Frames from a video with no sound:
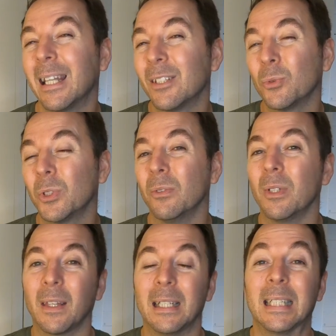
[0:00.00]
and there's also
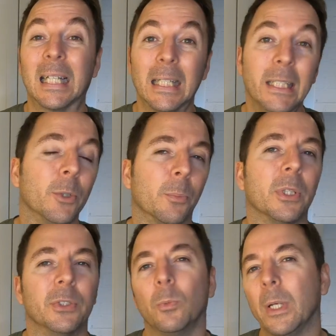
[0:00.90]
nothing to clean your
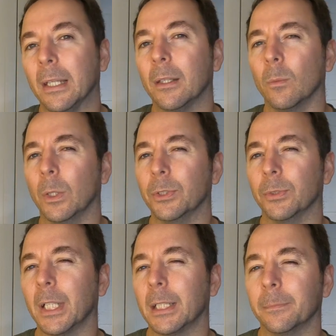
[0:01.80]
prints with once you're
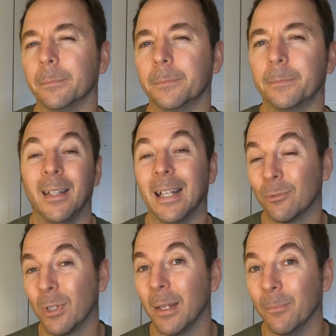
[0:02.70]
done. That's
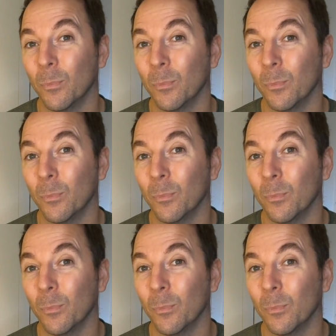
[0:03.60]
right,